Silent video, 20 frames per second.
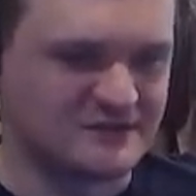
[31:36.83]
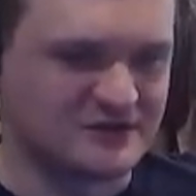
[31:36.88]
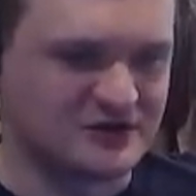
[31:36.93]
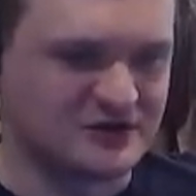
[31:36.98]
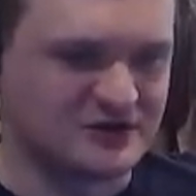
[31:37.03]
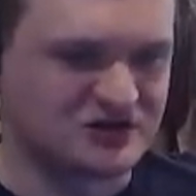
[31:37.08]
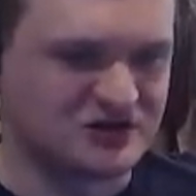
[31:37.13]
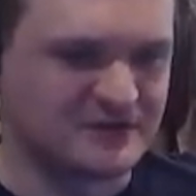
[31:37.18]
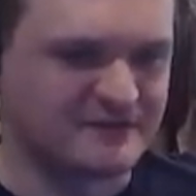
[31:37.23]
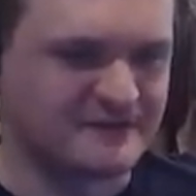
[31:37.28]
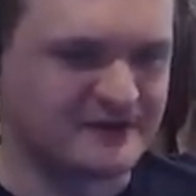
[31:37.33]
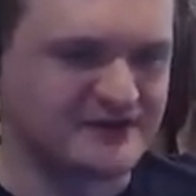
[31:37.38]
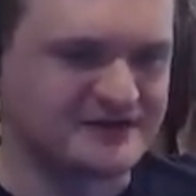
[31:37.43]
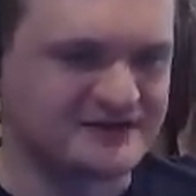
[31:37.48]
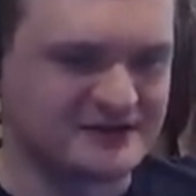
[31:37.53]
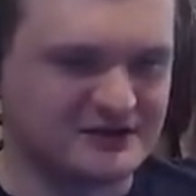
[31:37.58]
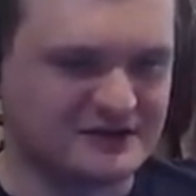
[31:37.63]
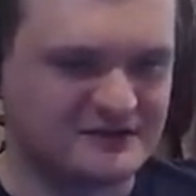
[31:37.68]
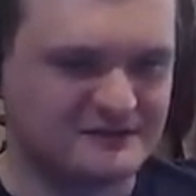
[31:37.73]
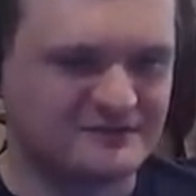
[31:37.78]
You can jump into
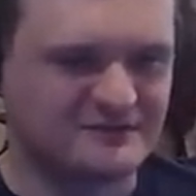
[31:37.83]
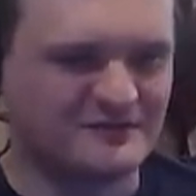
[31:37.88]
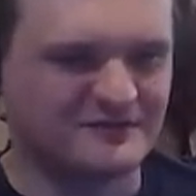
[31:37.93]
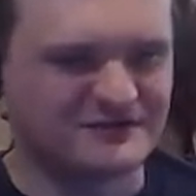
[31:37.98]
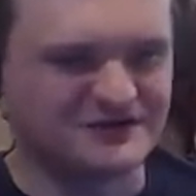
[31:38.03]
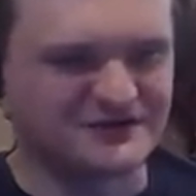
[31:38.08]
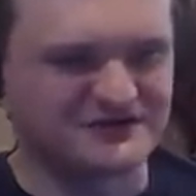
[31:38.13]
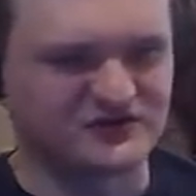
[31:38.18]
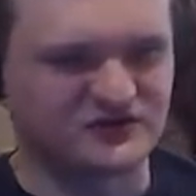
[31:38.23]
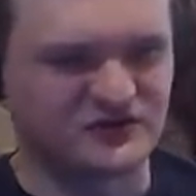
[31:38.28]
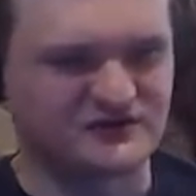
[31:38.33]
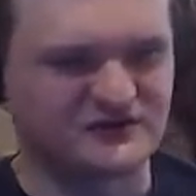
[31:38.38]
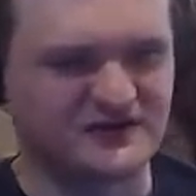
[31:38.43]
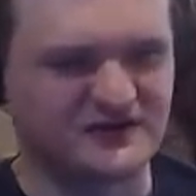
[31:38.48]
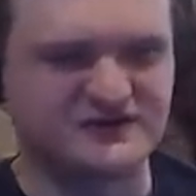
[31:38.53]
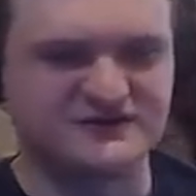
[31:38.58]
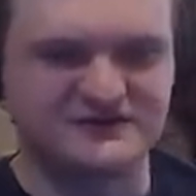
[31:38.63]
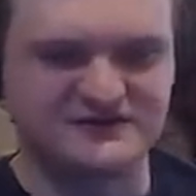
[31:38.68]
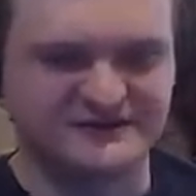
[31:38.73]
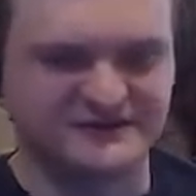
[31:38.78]
them, which is sort of
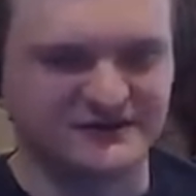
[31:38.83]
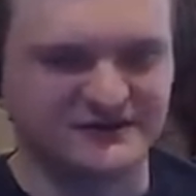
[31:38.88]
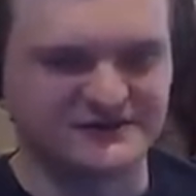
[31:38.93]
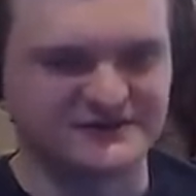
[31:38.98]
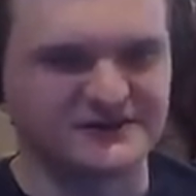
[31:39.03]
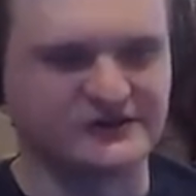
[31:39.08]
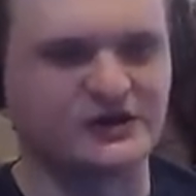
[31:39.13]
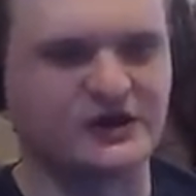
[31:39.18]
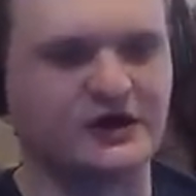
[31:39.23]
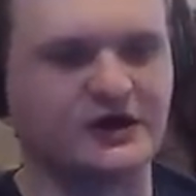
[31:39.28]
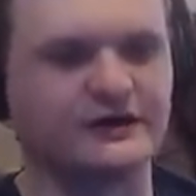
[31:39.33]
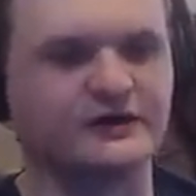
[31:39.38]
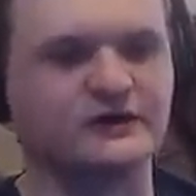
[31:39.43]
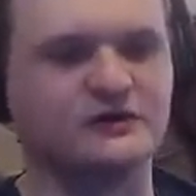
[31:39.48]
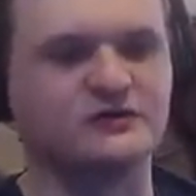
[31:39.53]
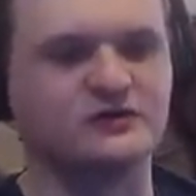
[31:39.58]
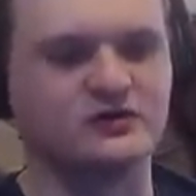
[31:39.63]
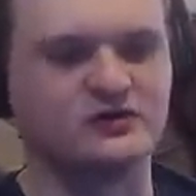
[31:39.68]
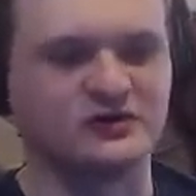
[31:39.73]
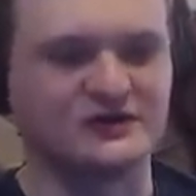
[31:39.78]
dangerous because they'll knock you.
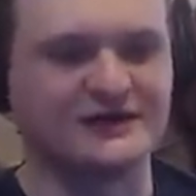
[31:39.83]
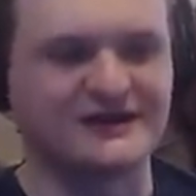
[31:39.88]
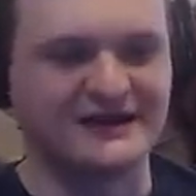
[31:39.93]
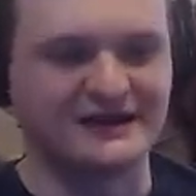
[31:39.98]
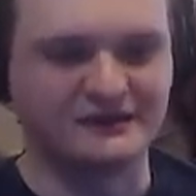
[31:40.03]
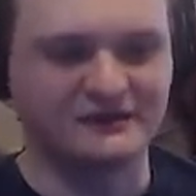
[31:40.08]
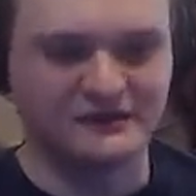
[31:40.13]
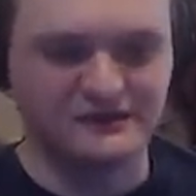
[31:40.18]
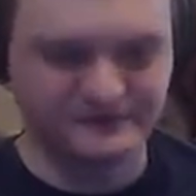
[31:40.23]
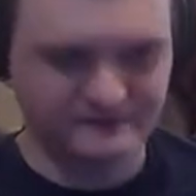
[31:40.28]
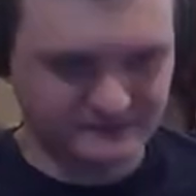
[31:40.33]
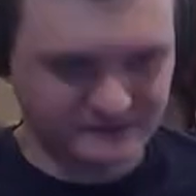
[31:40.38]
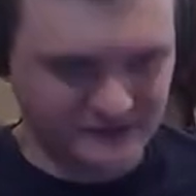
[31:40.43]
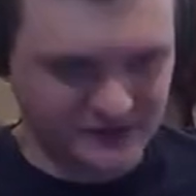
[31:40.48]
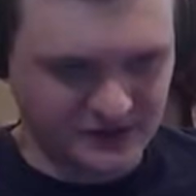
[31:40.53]
You can kick them,